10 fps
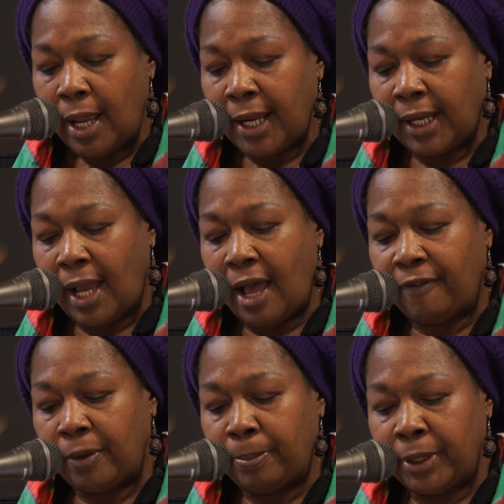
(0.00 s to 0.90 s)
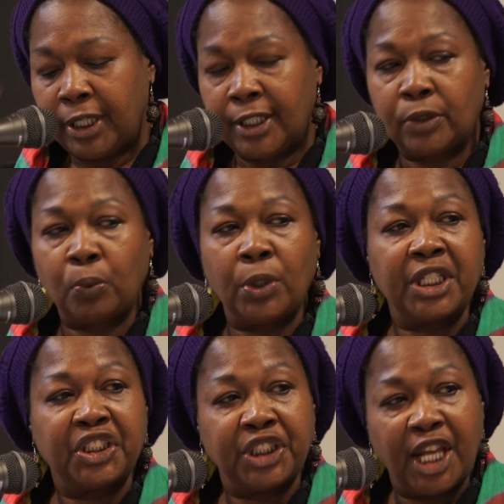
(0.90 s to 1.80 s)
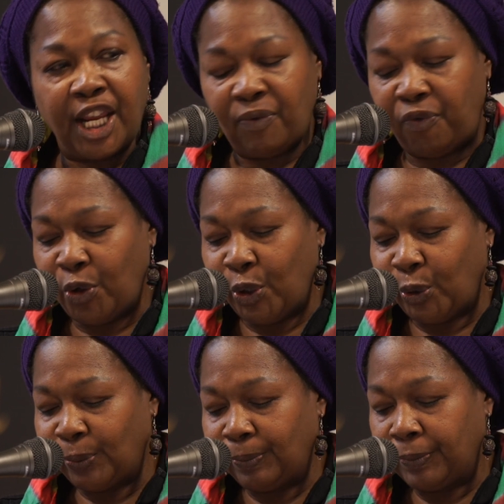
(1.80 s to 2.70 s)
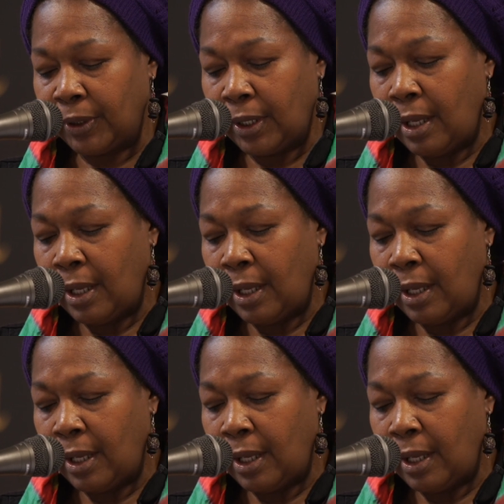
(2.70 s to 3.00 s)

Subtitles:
and God forbids what is shameful,